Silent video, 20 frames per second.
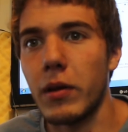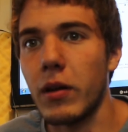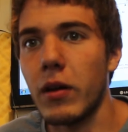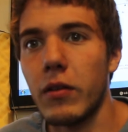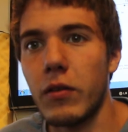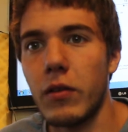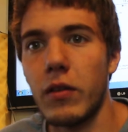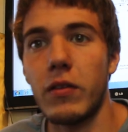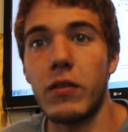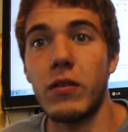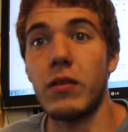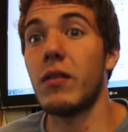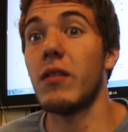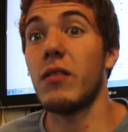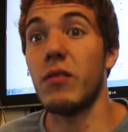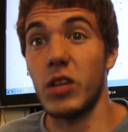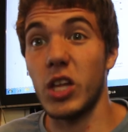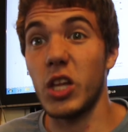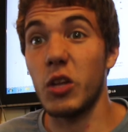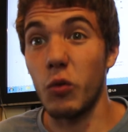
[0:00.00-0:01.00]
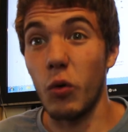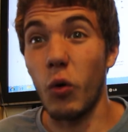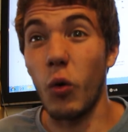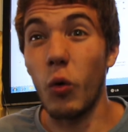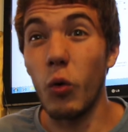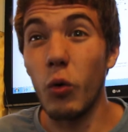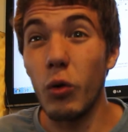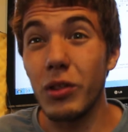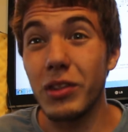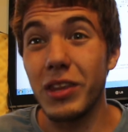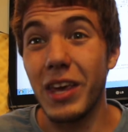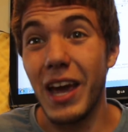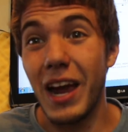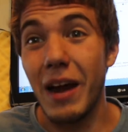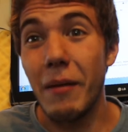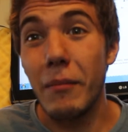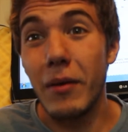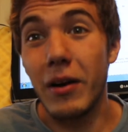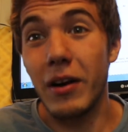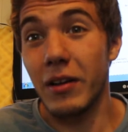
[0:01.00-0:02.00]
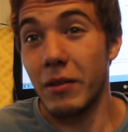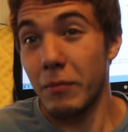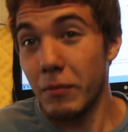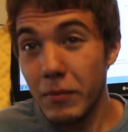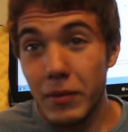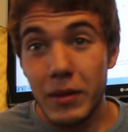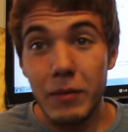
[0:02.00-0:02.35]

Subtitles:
because it's a old camera.